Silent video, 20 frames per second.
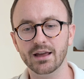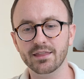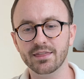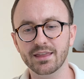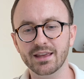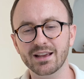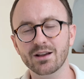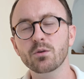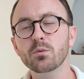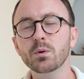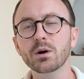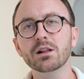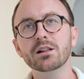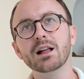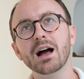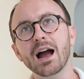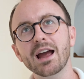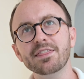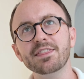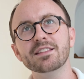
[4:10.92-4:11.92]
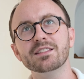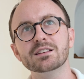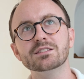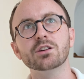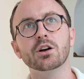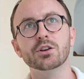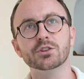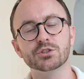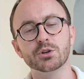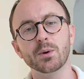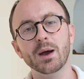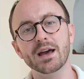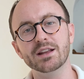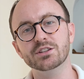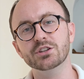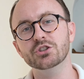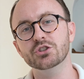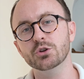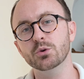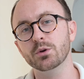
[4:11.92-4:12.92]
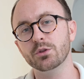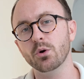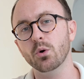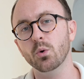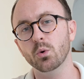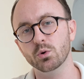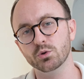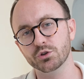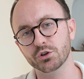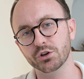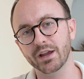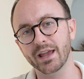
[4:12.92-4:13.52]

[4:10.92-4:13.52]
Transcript: I think, well, I think this also had to do with older